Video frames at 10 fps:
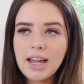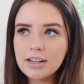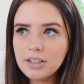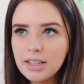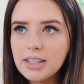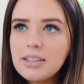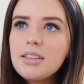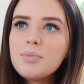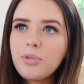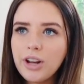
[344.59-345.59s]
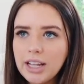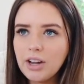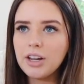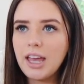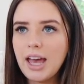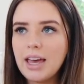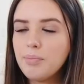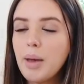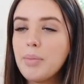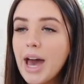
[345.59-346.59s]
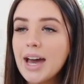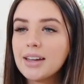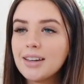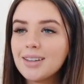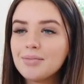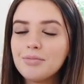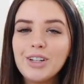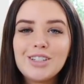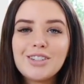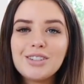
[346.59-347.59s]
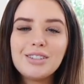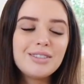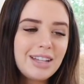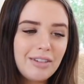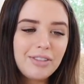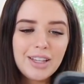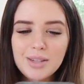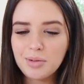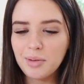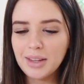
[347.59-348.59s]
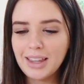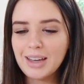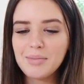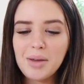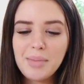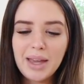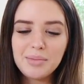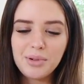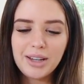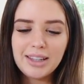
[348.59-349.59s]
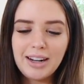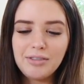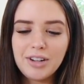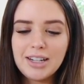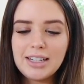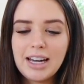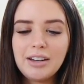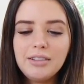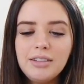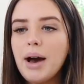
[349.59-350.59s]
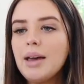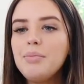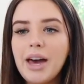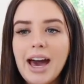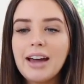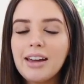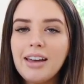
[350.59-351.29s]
Actually, this is pretty okay. My back, which definitely is probably like my main point that I've written down. My back